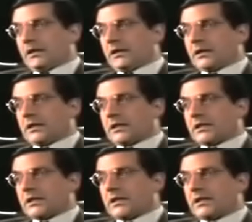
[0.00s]

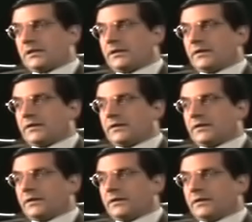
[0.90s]
It is
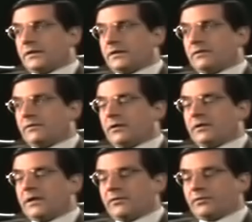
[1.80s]
a very
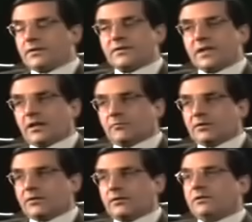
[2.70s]
dangerous
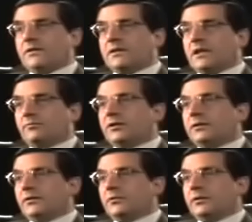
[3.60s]
element of the Islamic
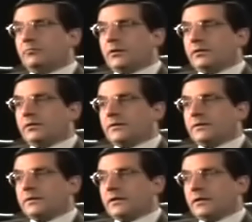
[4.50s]
teaching
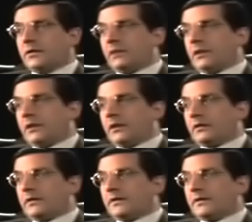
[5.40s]
because
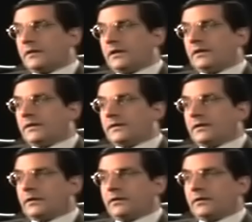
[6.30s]
this
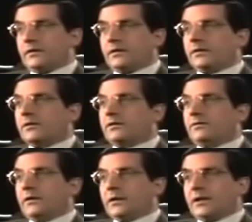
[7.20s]
instant
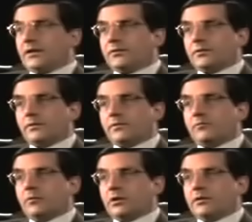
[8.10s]
gratification
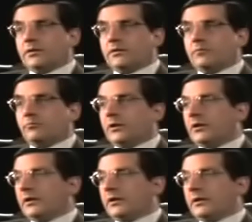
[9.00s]
through martyrdom
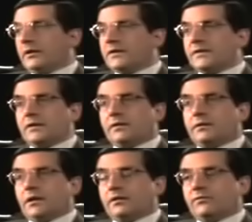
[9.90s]
is an
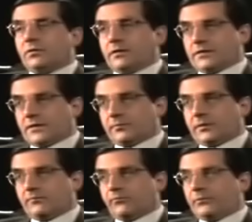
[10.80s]
attractive concept.